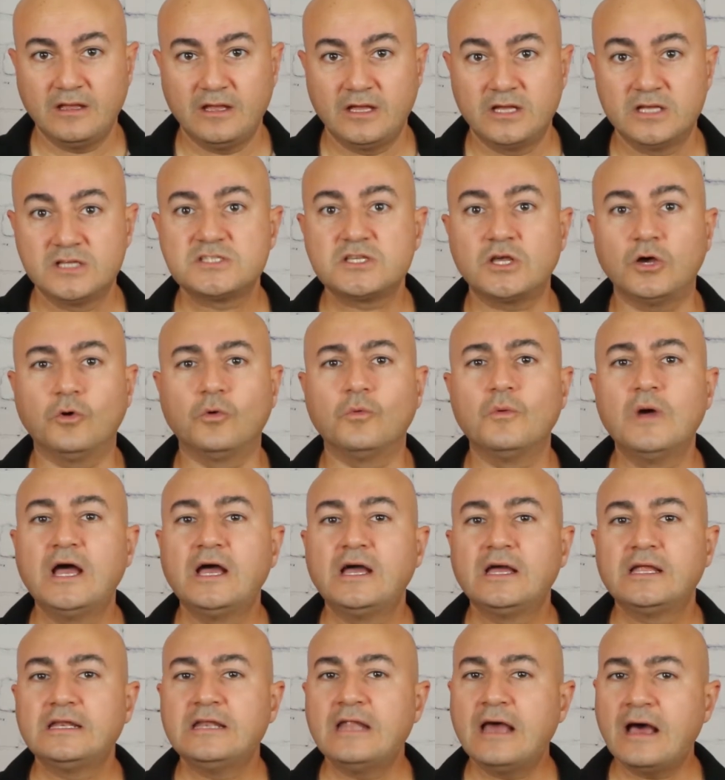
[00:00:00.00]
So,
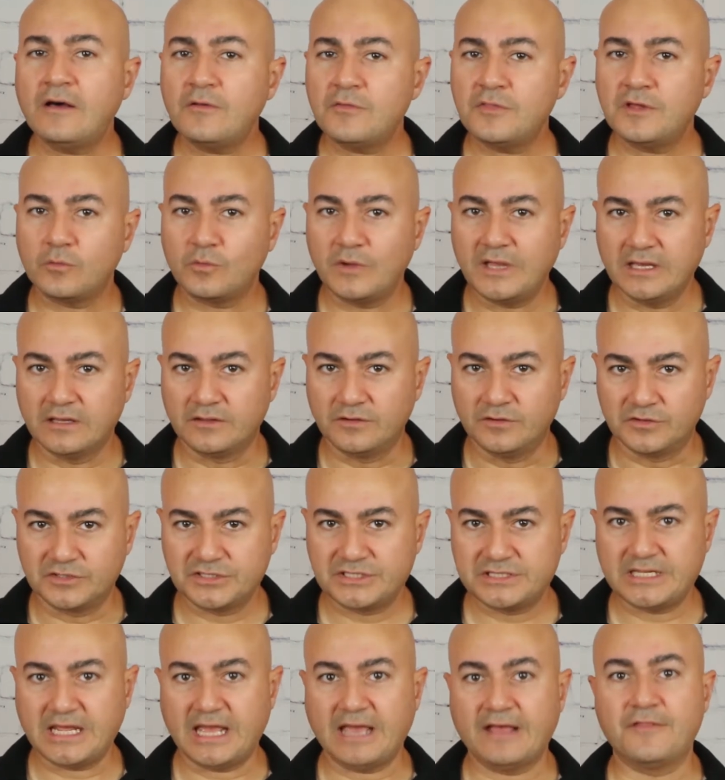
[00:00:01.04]
now that we
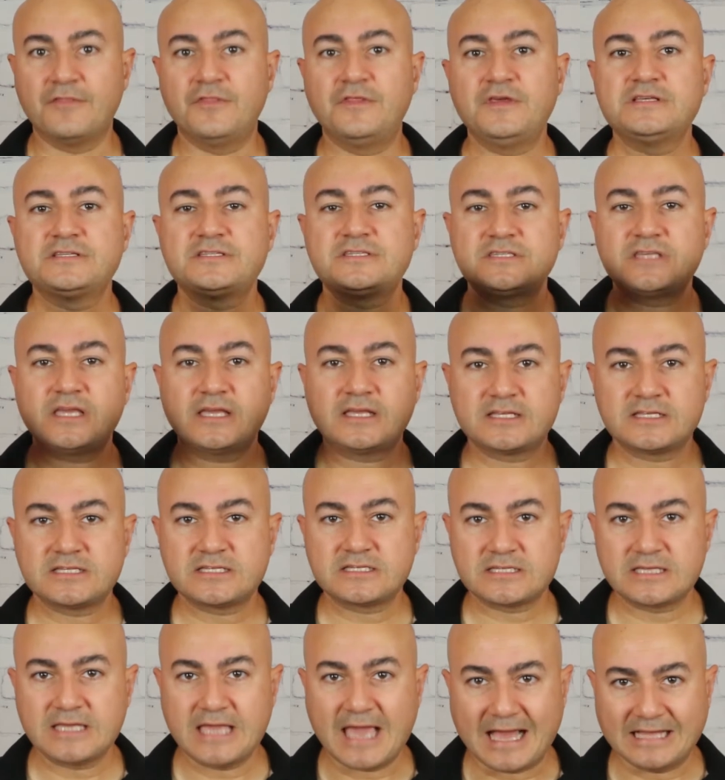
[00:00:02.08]
understand these
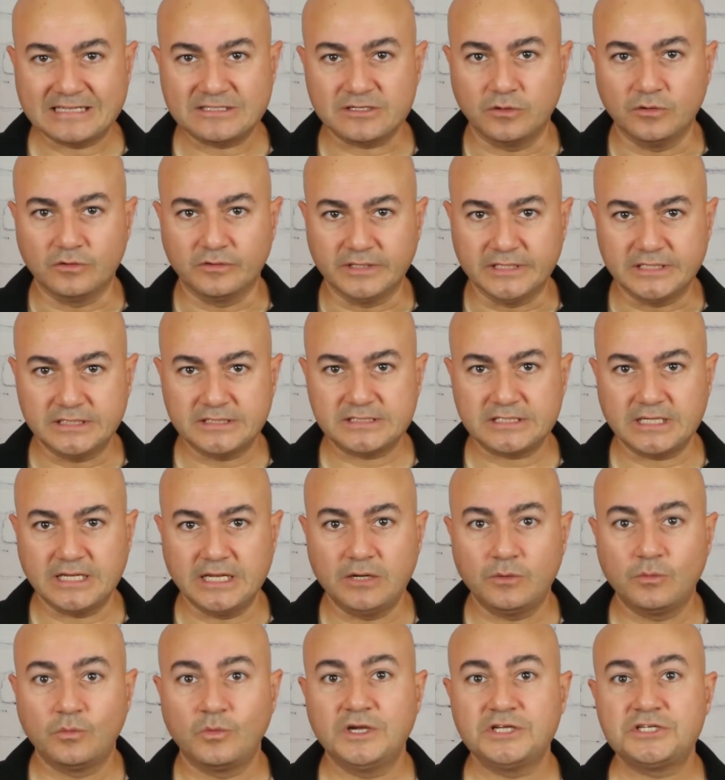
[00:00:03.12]
6 categories
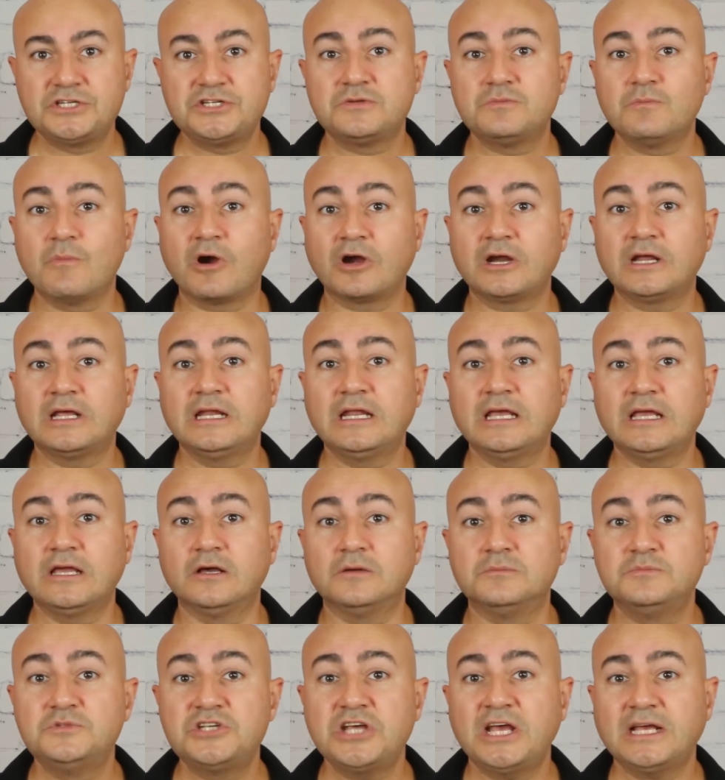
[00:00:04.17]
in which marketing
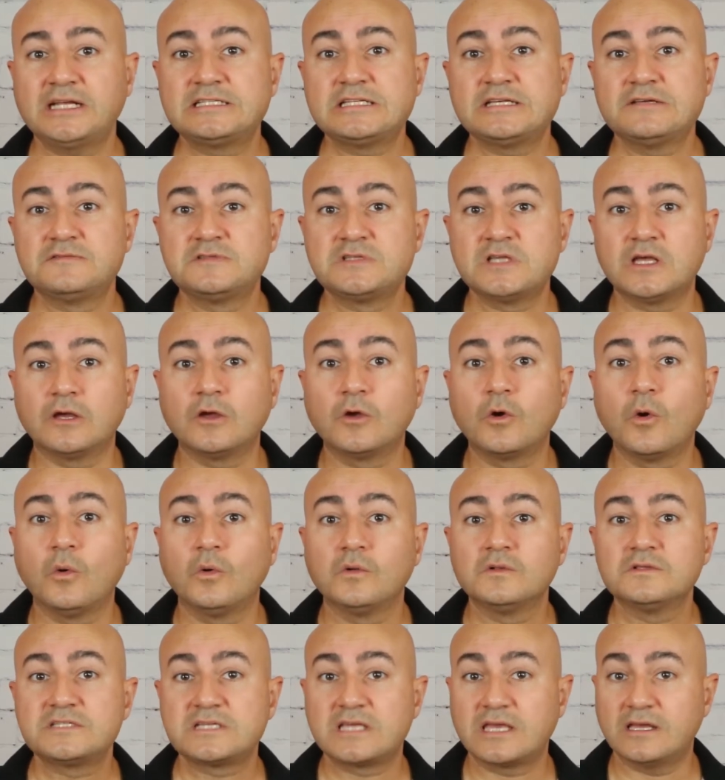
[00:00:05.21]
objectives and
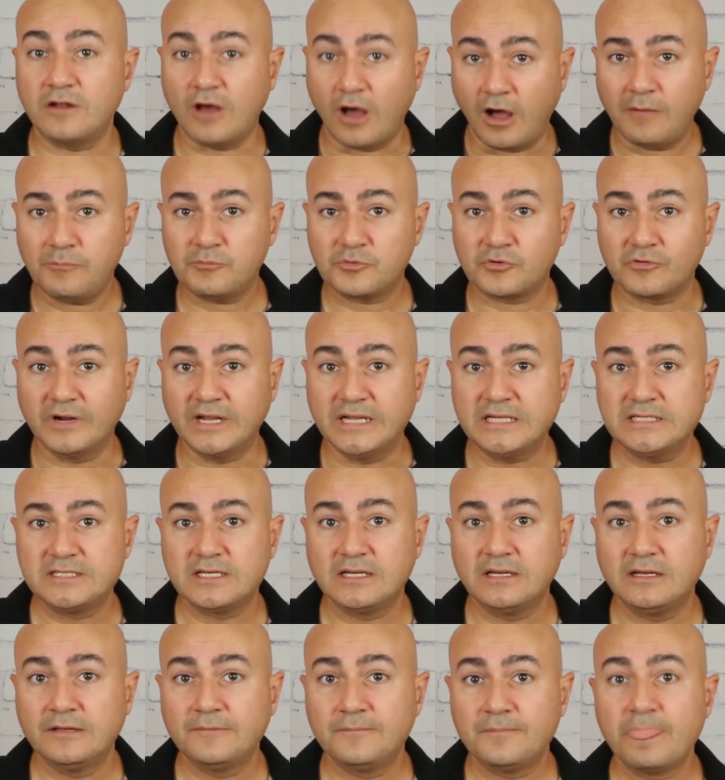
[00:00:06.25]
goals can operate,
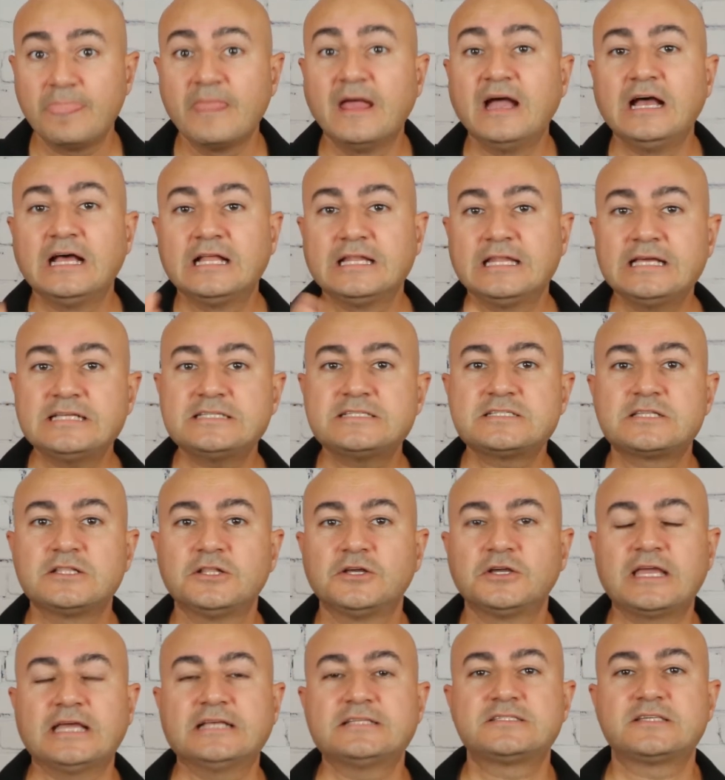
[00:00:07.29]
let's
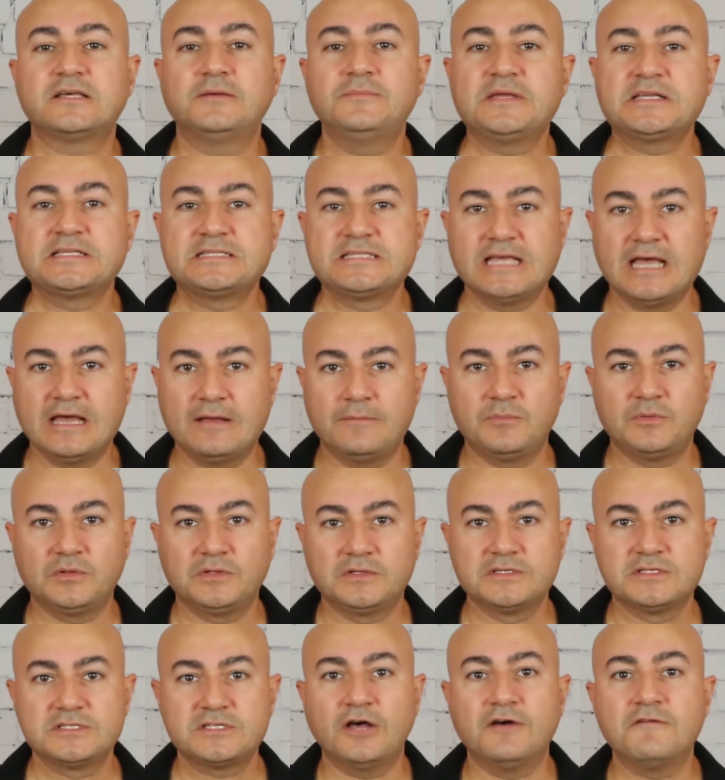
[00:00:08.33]
look at some
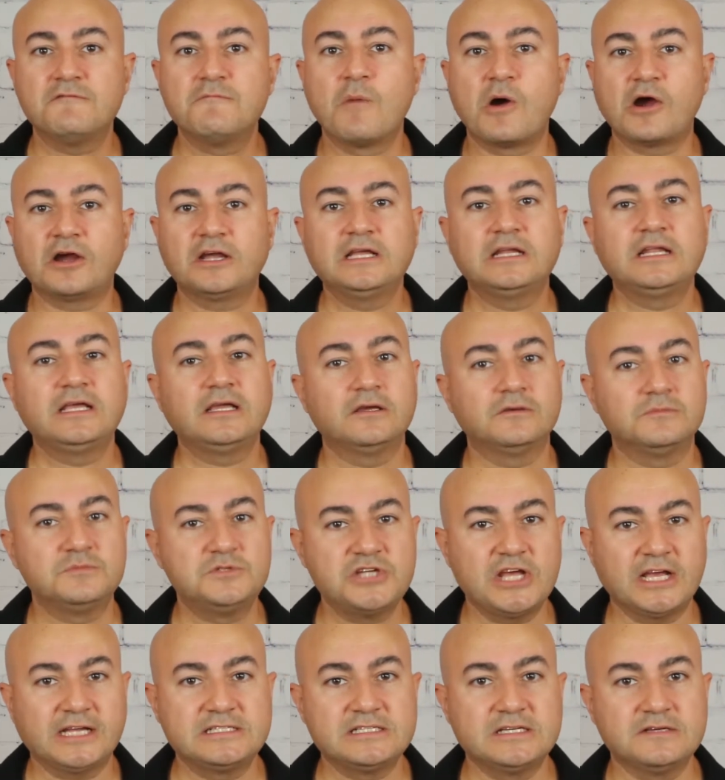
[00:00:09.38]
examples of marketing
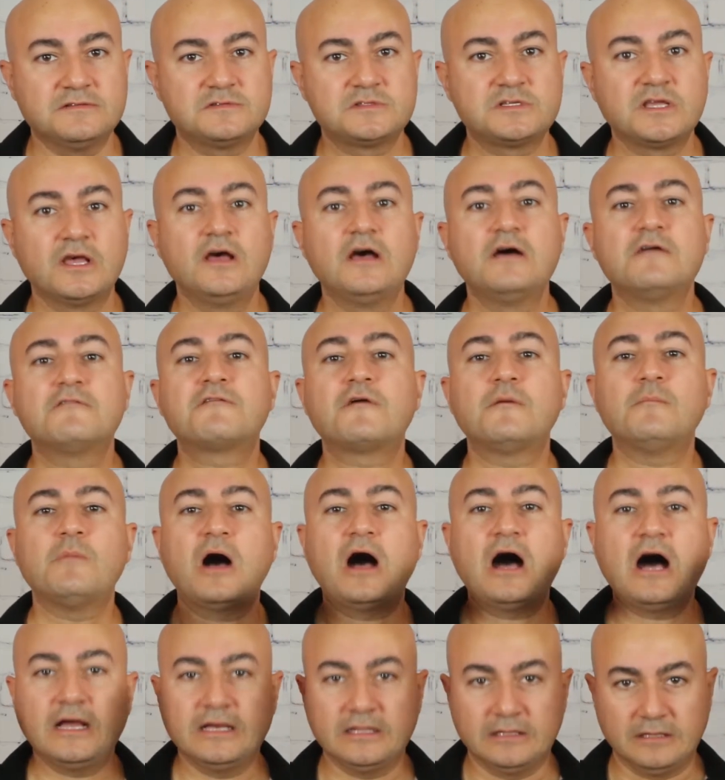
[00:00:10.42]
objectives from a
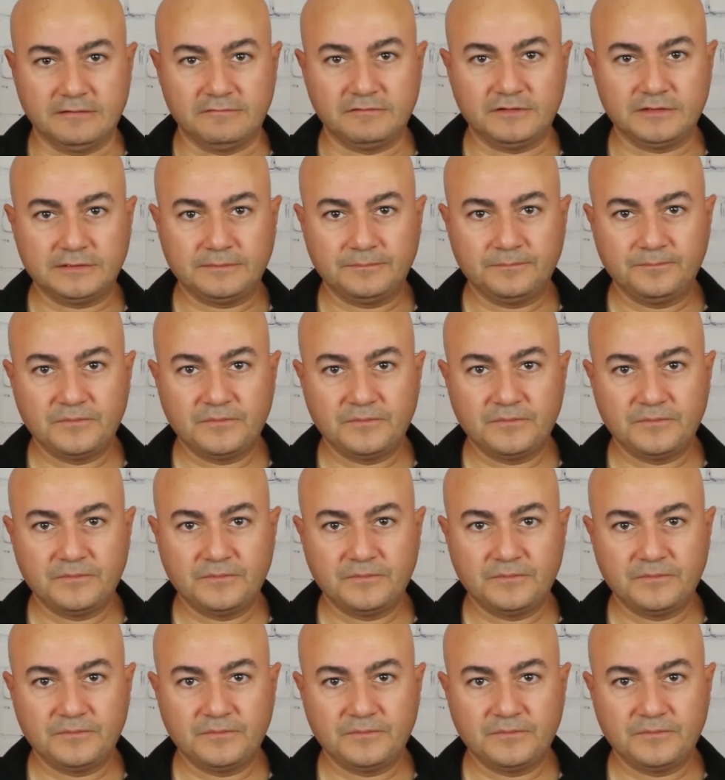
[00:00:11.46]
high level.